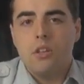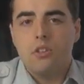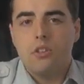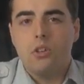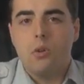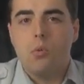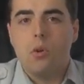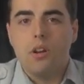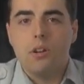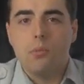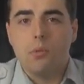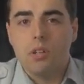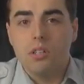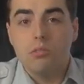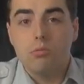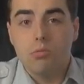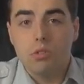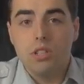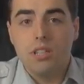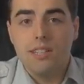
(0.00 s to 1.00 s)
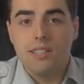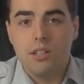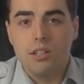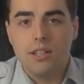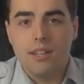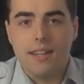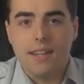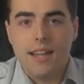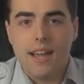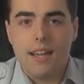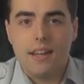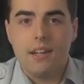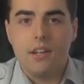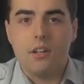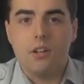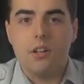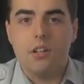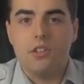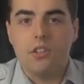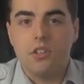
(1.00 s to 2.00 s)
So what we're really looking at
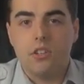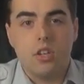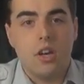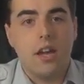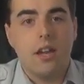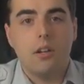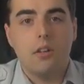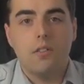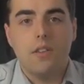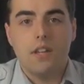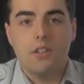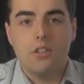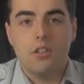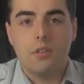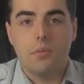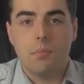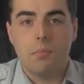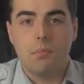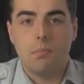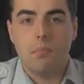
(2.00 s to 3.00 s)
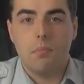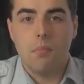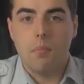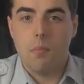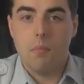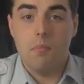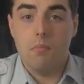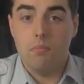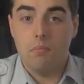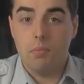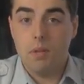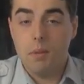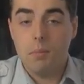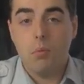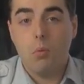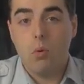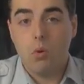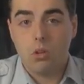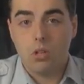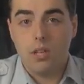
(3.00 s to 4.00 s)
here is a title that just
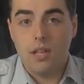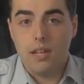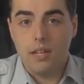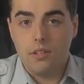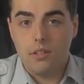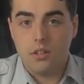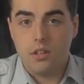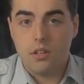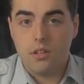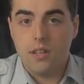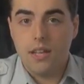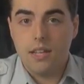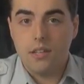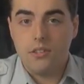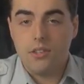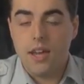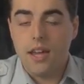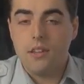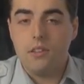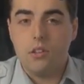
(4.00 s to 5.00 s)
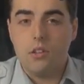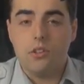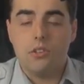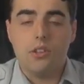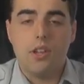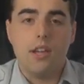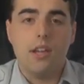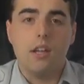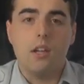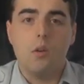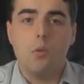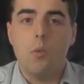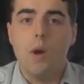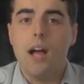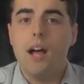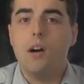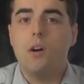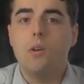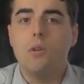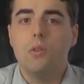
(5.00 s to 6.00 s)
people will glance at and they'll say,
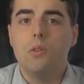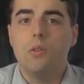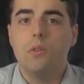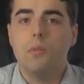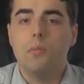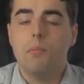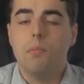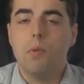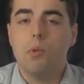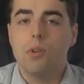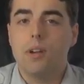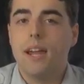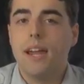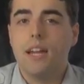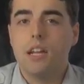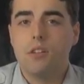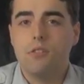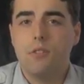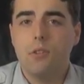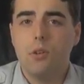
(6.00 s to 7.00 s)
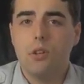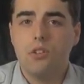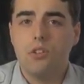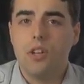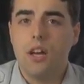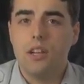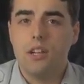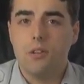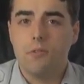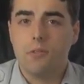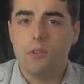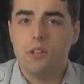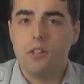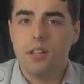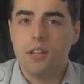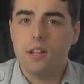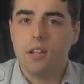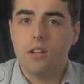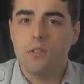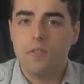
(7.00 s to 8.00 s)
wow, organic food is not
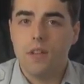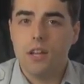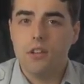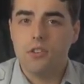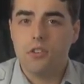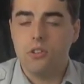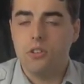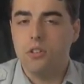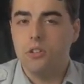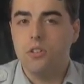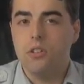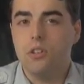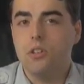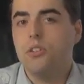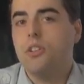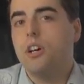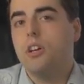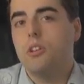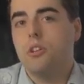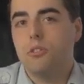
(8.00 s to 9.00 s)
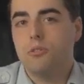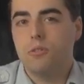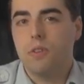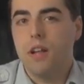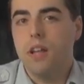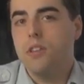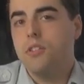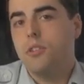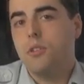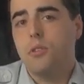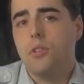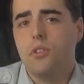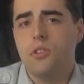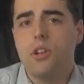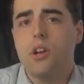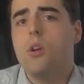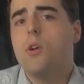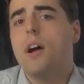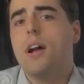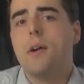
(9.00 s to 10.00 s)
different than conventional, and they'll tell their friends, or they'll
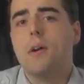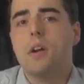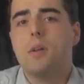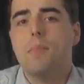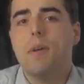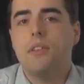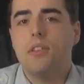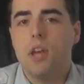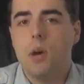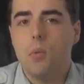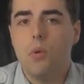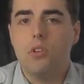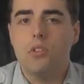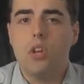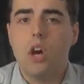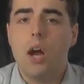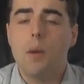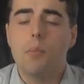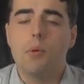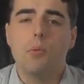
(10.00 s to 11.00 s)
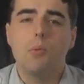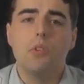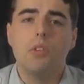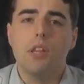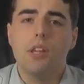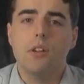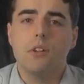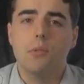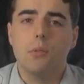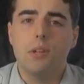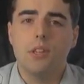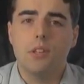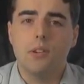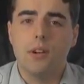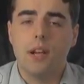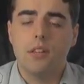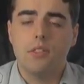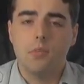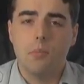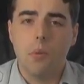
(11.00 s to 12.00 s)
say, oh, I heard about that one time, or when
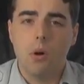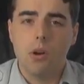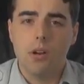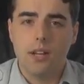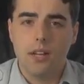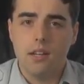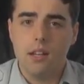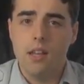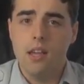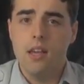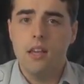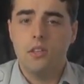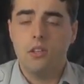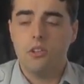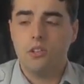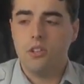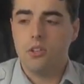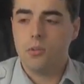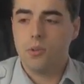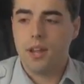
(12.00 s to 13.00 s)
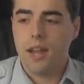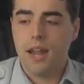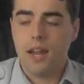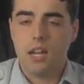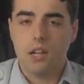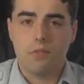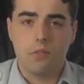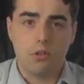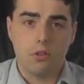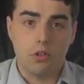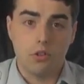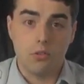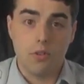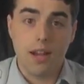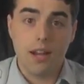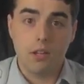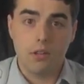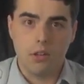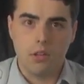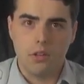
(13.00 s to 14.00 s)
they're at the market, they'll see organic versus
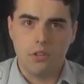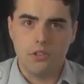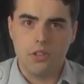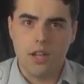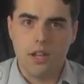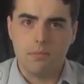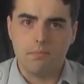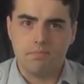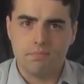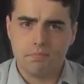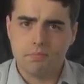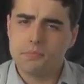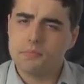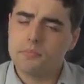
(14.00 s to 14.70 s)
regular, and they'll say,